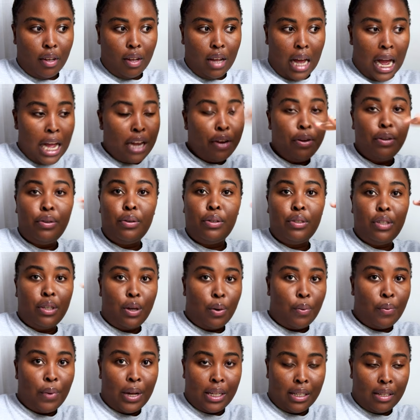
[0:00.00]
I know it wasn't
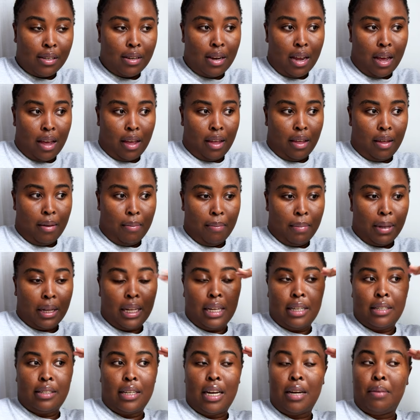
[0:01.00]
a Wednesday
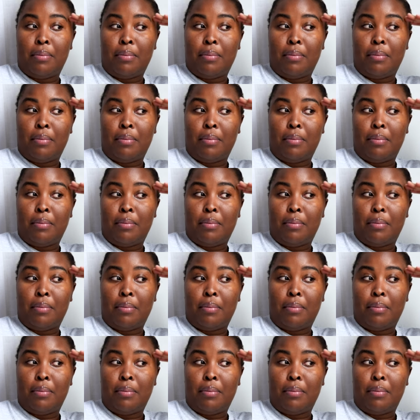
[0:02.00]
because I